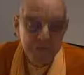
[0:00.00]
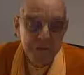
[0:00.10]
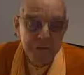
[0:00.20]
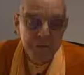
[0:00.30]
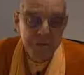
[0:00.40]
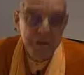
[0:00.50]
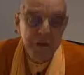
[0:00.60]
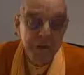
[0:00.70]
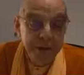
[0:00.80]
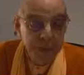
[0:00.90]
of the
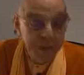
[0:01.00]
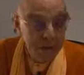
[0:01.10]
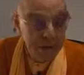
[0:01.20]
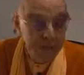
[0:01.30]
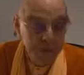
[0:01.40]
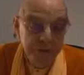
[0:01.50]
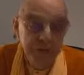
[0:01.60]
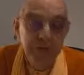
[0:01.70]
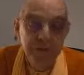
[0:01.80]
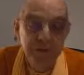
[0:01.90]
book a
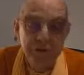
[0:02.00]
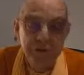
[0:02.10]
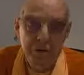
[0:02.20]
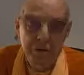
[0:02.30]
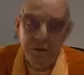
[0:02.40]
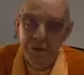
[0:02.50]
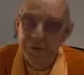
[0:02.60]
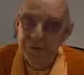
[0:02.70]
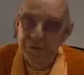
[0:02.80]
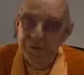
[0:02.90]
picture of your heart.